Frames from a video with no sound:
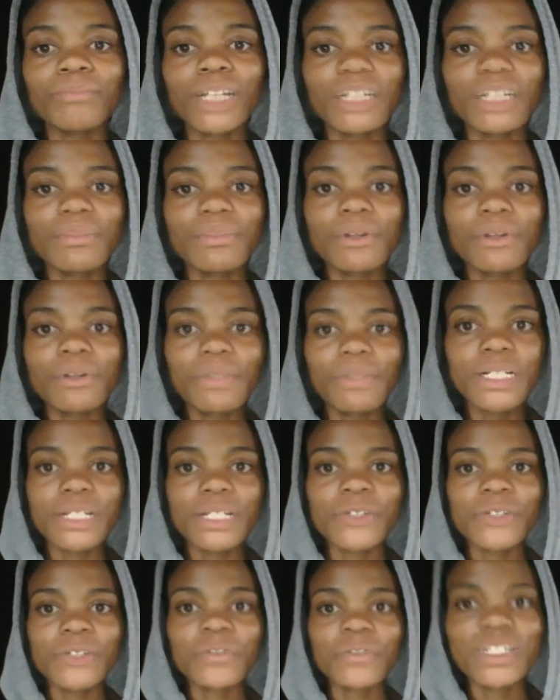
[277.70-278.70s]
properties
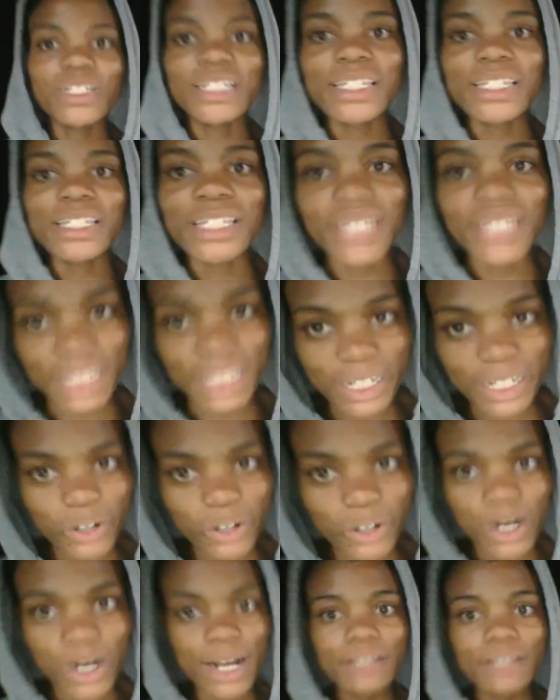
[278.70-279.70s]
of this
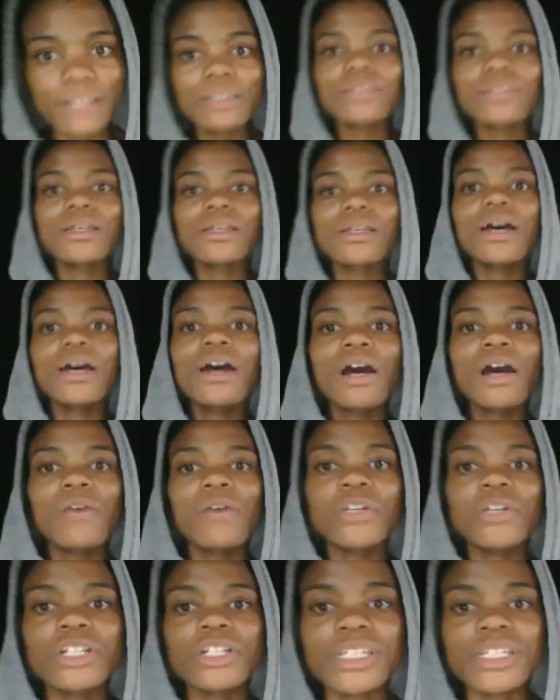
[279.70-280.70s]
class,
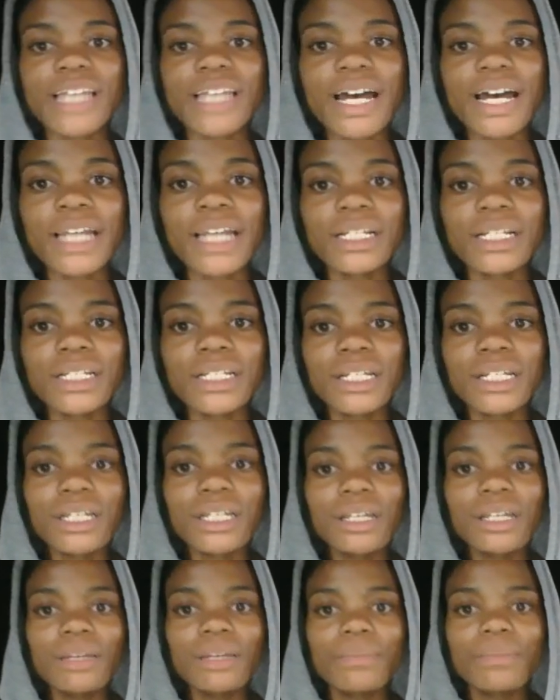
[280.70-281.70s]
which is
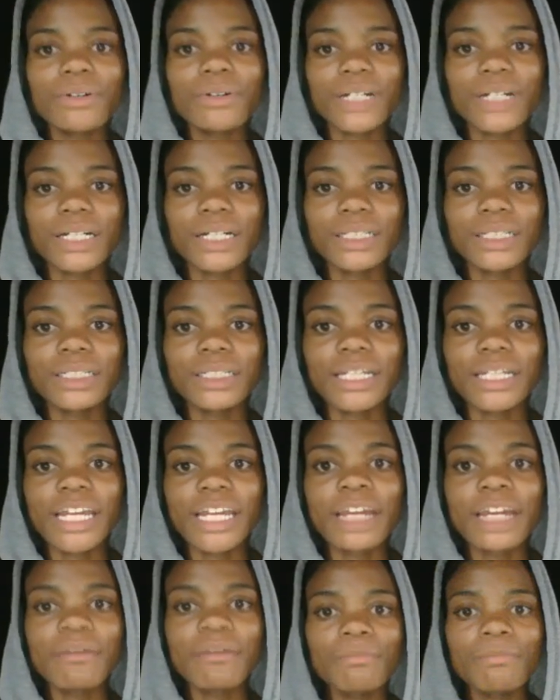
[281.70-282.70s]
ID, product
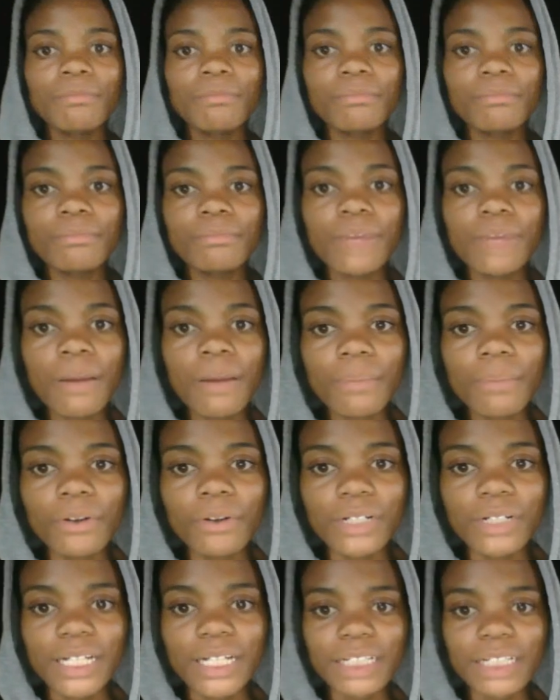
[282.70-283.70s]
name,
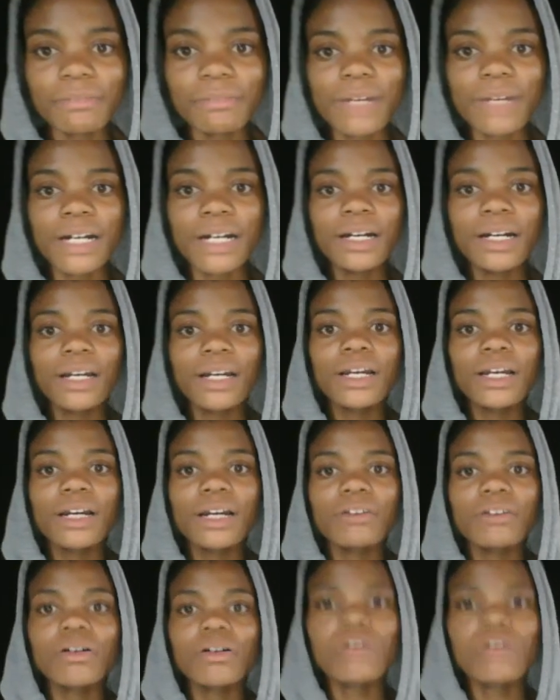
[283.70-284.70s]
product mark
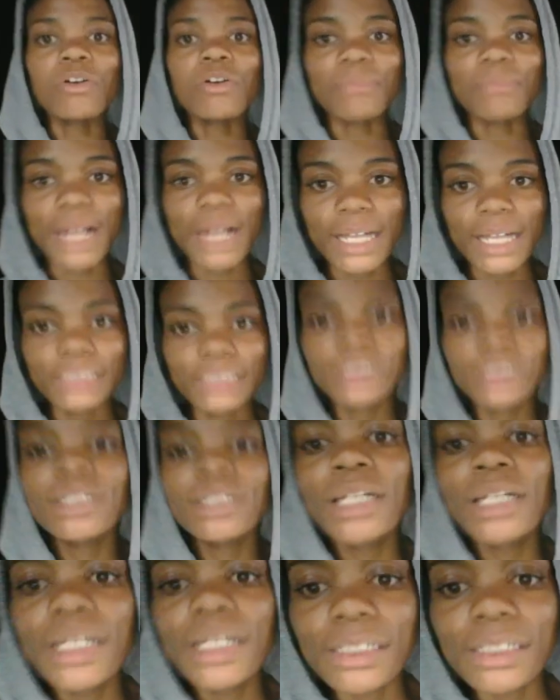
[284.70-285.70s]
or brand.
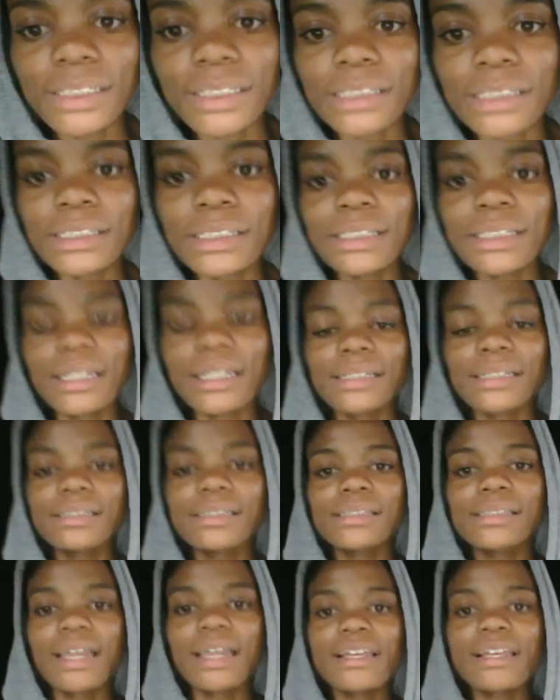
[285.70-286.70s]
This is the
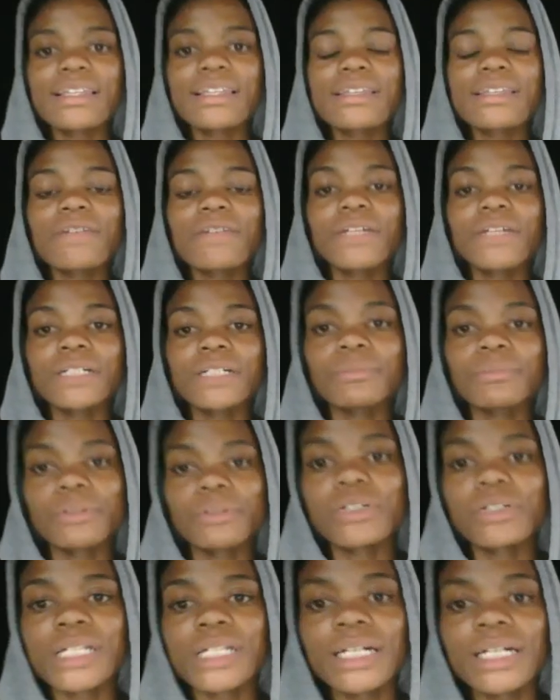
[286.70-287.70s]
size of that
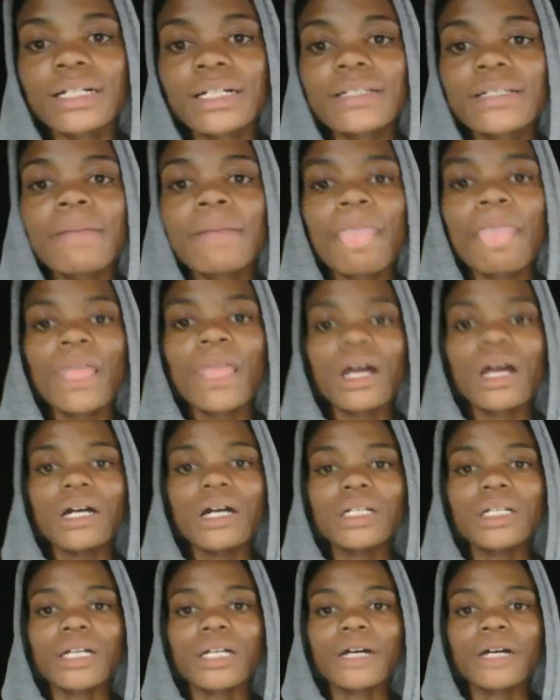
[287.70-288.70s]
product, and
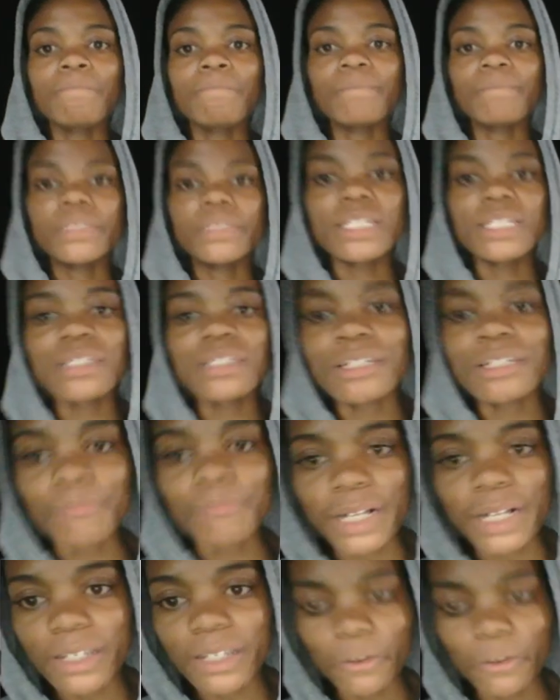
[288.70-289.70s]
this is the
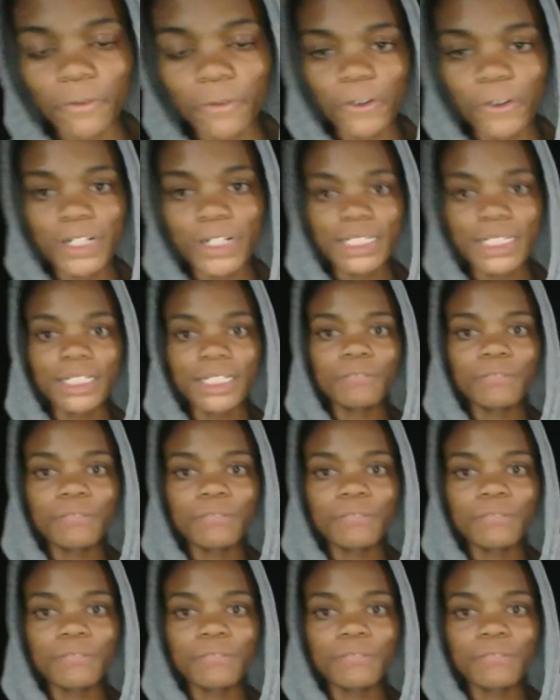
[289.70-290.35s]
price of for that